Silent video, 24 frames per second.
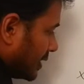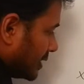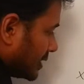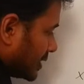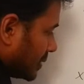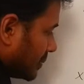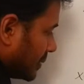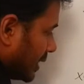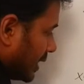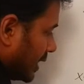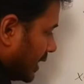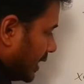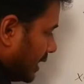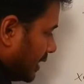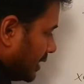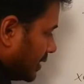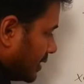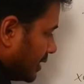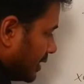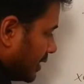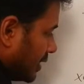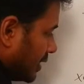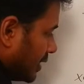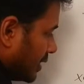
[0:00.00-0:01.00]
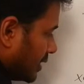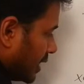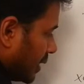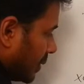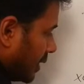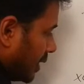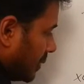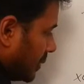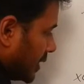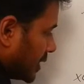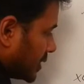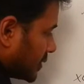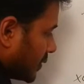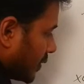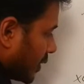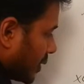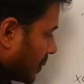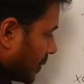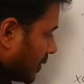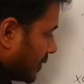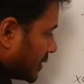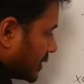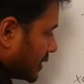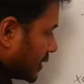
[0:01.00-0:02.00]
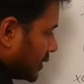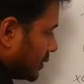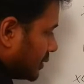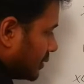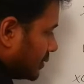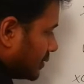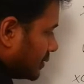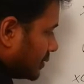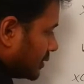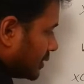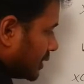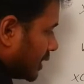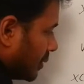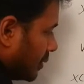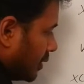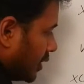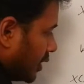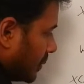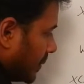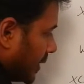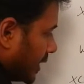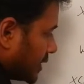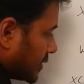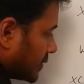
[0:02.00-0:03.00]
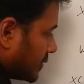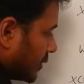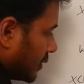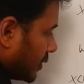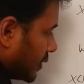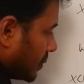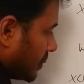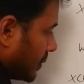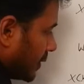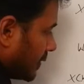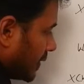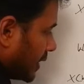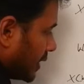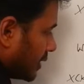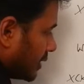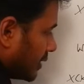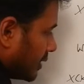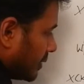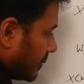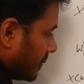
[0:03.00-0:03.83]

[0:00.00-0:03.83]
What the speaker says: Similarly, W base 4 power 0, W base 4 power